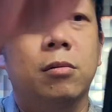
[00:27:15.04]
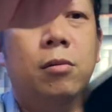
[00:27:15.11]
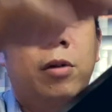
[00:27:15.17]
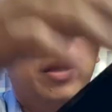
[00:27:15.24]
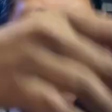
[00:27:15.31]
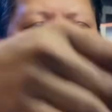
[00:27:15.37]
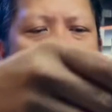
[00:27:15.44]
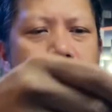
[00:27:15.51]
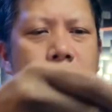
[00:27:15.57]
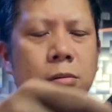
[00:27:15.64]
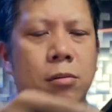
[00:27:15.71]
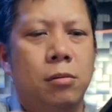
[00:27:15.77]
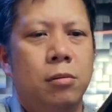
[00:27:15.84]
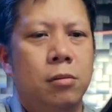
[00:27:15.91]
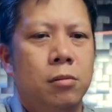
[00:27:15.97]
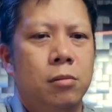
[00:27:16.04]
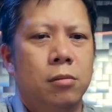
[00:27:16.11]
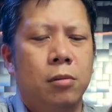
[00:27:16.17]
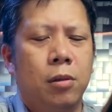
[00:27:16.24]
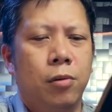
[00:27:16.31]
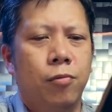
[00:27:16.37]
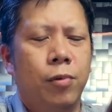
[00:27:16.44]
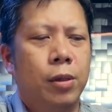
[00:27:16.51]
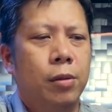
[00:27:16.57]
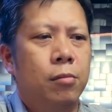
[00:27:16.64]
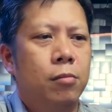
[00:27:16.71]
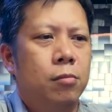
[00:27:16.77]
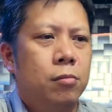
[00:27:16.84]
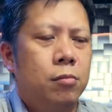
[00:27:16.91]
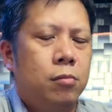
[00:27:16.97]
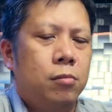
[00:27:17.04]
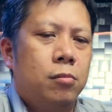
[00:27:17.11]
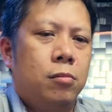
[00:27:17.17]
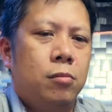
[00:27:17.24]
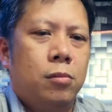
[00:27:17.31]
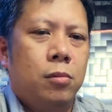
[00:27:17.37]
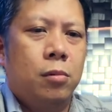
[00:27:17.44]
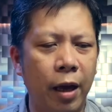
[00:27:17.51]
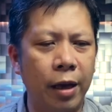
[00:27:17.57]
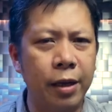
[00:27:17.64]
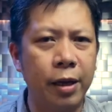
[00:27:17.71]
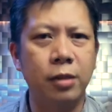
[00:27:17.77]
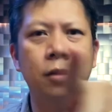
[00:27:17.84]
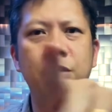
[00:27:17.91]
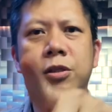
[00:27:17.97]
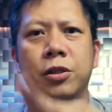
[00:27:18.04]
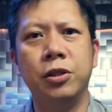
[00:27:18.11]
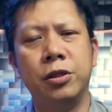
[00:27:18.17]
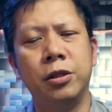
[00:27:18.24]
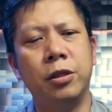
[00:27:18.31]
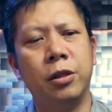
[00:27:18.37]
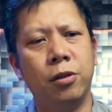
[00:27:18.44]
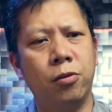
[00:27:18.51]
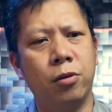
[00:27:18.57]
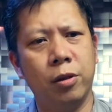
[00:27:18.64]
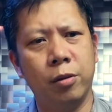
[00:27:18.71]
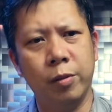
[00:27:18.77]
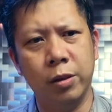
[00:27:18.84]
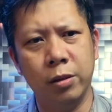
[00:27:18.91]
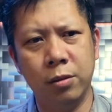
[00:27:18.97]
Okay. With And yes, she's still ignoring me.